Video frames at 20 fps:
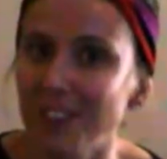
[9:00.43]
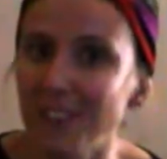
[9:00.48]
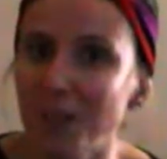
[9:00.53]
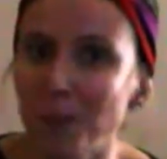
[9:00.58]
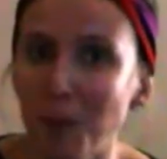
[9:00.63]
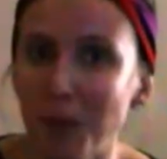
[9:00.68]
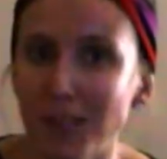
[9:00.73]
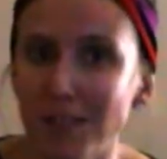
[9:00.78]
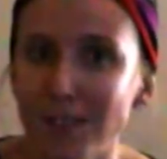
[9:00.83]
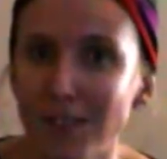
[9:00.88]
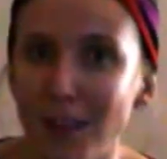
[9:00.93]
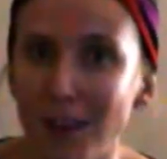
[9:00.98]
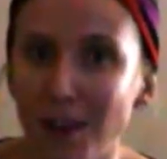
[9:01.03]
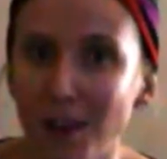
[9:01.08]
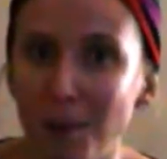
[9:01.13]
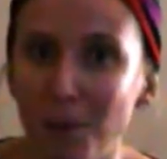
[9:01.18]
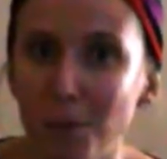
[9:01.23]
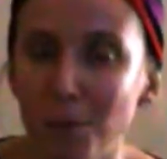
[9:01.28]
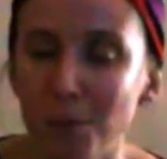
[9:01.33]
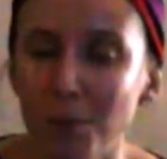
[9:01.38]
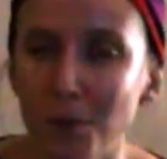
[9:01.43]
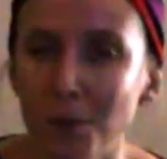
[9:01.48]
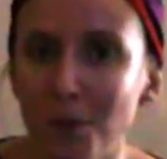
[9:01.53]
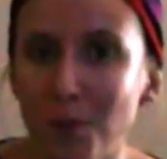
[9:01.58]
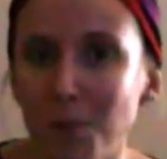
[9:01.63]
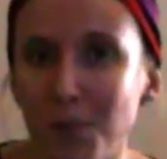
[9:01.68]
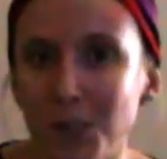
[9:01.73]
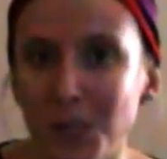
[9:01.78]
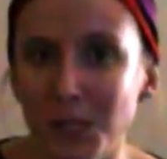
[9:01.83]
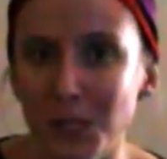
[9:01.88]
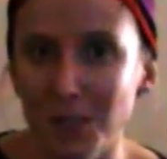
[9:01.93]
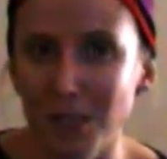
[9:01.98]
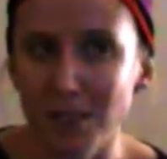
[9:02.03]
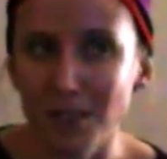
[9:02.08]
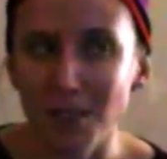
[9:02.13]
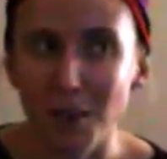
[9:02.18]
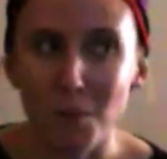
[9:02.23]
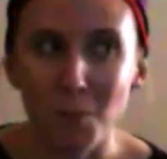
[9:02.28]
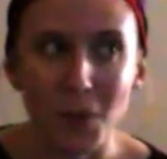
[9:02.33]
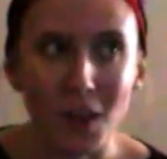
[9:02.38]
the base camp or the military
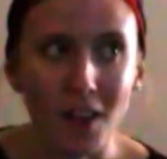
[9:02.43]
site,